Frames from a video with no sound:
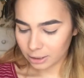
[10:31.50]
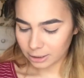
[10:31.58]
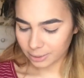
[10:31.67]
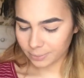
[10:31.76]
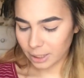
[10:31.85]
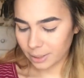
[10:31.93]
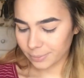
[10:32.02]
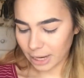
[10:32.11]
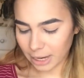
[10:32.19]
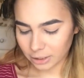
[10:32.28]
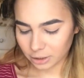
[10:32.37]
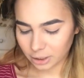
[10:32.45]
Sometimes
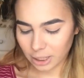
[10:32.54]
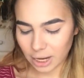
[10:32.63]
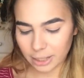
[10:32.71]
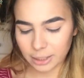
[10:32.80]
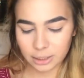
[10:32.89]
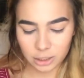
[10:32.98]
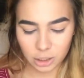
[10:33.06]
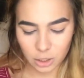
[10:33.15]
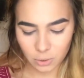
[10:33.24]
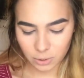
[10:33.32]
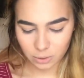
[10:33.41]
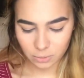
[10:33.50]
actually I like to
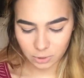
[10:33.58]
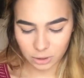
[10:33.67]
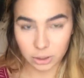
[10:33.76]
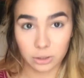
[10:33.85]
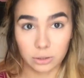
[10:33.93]
go in with the